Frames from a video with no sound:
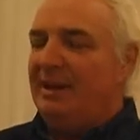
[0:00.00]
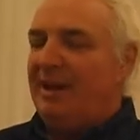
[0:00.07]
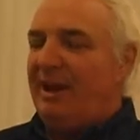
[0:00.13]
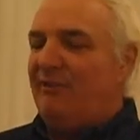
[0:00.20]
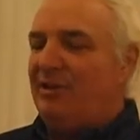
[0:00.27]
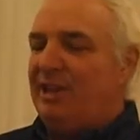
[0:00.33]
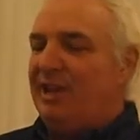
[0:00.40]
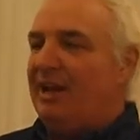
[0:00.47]

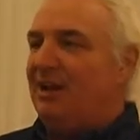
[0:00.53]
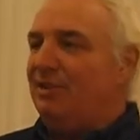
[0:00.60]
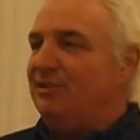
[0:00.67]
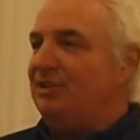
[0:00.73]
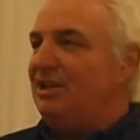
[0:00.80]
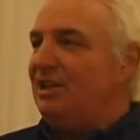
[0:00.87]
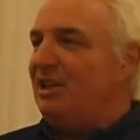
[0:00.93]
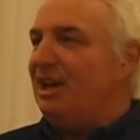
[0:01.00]
everything
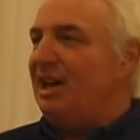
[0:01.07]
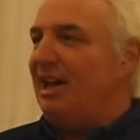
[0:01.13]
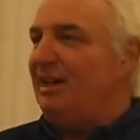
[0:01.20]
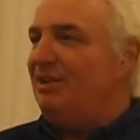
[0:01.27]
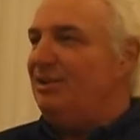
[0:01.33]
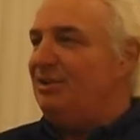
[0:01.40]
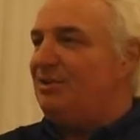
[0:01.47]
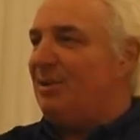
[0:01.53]
else that you
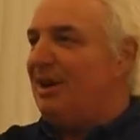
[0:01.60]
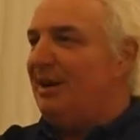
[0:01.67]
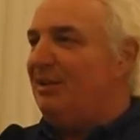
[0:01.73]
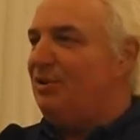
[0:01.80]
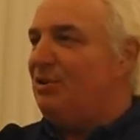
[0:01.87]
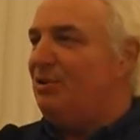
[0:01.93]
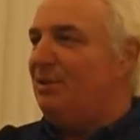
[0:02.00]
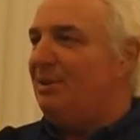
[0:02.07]
can. You try to
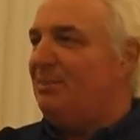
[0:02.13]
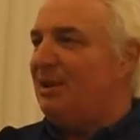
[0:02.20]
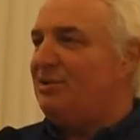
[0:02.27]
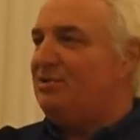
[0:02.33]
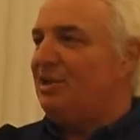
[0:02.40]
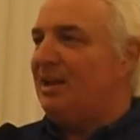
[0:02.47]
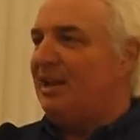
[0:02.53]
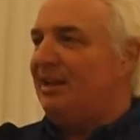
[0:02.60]
do the
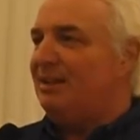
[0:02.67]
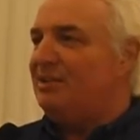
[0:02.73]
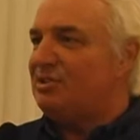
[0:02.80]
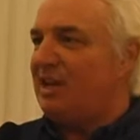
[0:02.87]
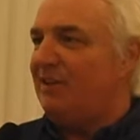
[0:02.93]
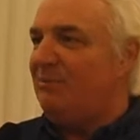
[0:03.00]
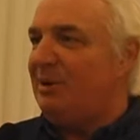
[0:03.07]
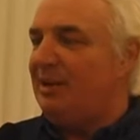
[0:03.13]
best you can to
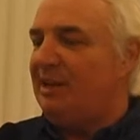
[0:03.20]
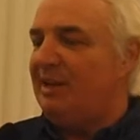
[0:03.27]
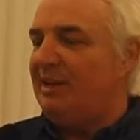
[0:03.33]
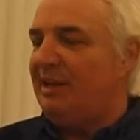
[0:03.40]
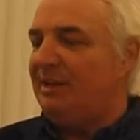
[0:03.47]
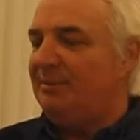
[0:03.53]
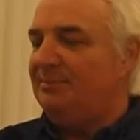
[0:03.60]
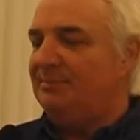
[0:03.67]
save money there.